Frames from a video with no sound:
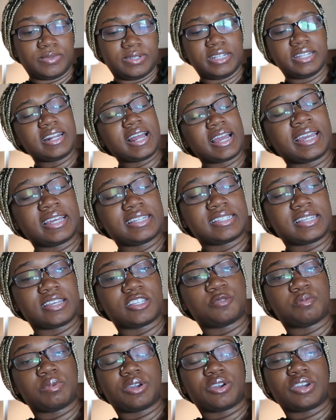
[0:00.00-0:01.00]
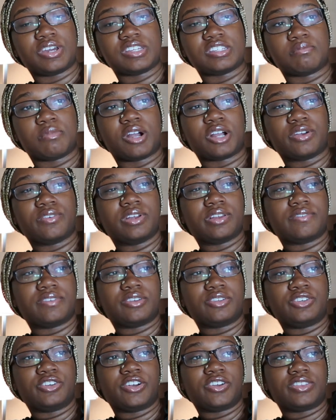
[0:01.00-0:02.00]
We did get to experience
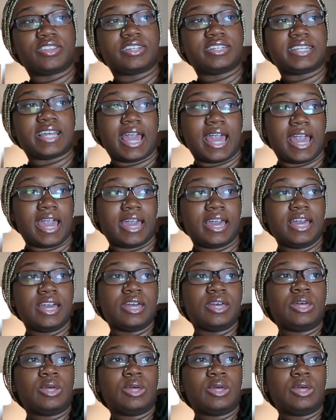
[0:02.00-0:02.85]
Margaritaville during the day,